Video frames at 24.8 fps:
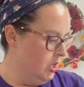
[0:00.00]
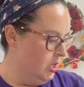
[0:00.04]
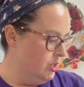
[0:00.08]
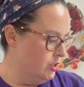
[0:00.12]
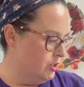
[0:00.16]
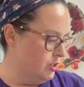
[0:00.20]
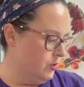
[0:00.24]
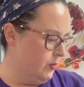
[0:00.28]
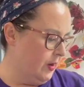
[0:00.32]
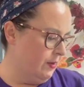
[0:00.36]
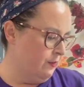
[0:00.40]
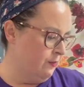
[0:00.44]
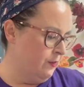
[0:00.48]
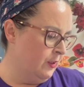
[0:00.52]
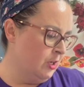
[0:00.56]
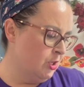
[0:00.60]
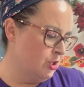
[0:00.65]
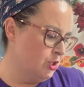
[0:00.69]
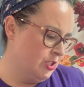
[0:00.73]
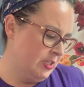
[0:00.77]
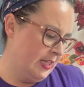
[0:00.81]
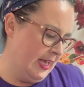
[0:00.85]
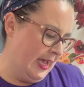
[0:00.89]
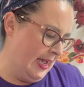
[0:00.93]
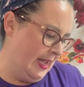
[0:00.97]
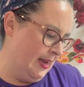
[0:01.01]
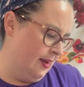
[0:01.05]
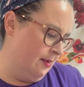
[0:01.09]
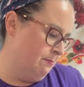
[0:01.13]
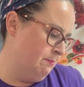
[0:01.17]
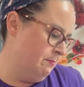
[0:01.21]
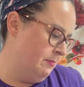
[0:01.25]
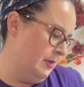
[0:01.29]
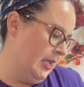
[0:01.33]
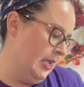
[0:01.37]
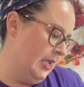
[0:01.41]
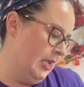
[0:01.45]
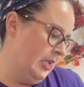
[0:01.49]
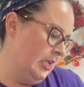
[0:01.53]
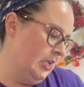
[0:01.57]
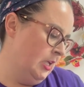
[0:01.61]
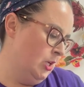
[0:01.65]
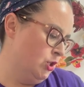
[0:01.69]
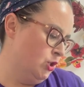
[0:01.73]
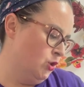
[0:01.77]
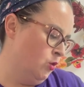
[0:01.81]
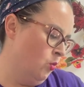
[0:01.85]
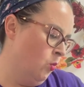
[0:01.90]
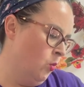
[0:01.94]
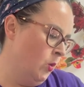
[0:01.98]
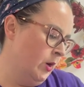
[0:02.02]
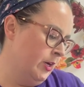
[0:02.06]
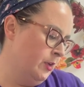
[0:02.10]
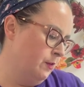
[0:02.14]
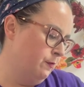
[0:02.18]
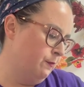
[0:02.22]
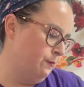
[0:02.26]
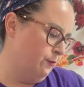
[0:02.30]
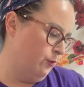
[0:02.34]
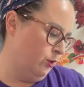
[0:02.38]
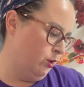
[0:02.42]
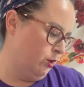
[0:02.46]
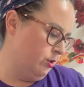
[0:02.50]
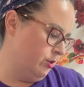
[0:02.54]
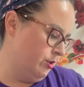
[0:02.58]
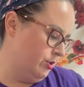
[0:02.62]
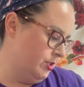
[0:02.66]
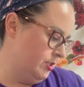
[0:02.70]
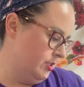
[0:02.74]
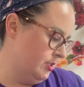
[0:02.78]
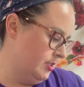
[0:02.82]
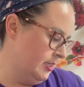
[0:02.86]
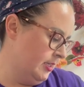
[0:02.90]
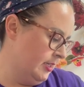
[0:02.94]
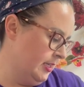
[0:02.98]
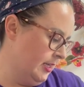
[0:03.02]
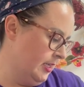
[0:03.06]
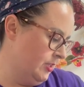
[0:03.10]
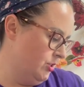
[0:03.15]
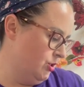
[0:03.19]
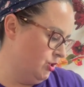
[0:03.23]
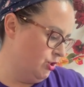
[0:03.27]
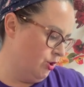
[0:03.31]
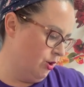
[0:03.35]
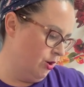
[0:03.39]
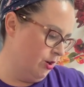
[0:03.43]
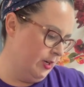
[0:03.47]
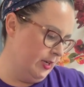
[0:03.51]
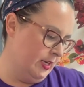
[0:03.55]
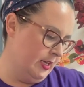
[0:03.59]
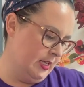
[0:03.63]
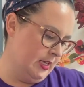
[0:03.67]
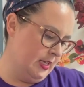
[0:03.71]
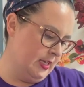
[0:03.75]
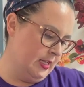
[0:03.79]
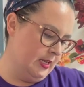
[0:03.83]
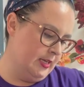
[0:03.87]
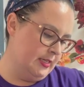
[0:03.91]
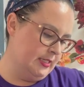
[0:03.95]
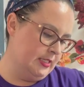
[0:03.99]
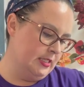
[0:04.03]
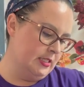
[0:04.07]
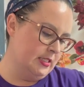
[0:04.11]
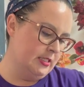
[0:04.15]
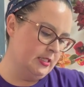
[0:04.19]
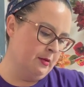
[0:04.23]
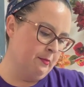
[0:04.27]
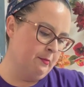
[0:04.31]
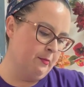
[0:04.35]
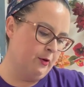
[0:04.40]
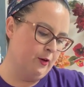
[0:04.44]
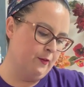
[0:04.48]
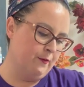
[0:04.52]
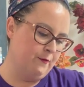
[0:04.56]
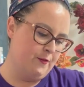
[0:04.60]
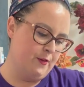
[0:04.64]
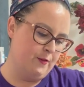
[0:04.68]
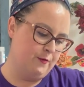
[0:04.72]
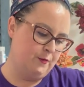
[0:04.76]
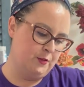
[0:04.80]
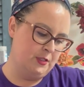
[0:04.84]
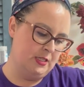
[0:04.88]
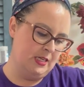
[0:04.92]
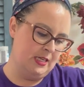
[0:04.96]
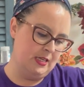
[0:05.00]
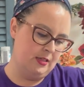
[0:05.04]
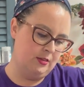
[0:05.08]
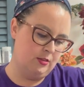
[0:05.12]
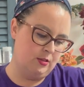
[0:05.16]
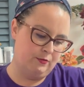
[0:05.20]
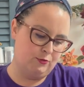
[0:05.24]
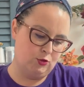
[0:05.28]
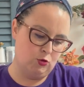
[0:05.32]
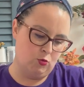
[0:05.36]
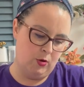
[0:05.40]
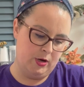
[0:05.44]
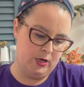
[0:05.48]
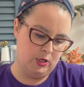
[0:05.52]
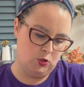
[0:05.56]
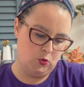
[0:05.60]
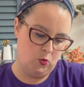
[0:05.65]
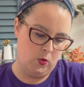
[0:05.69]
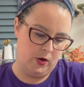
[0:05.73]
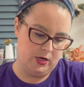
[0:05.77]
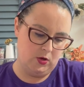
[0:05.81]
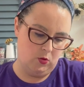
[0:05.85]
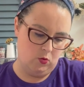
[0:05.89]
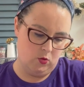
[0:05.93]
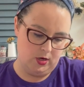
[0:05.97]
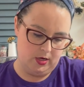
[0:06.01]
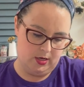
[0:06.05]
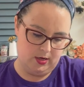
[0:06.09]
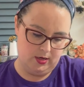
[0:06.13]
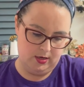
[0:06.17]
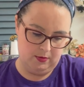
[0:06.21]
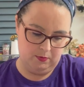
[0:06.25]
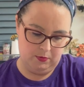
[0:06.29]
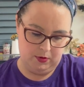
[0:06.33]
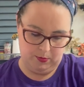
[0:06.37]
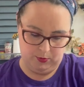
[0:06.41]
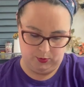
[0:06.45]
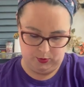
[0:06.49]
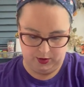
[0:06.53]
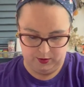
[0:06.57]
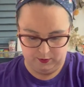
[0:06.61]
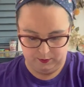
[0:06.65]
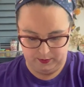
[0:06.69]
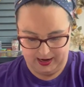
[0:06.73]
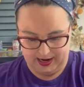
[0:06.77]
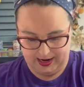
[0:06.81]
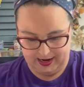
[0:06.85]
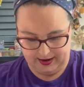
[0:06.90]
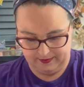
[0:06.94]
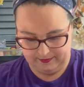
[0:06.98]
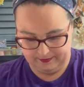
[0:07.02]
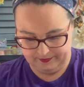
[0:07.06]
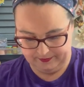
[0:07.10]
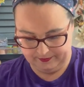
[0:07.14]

So I finished that May twenty-first, and I started it December fifteenth of twenty twenty-one in memory of Pat.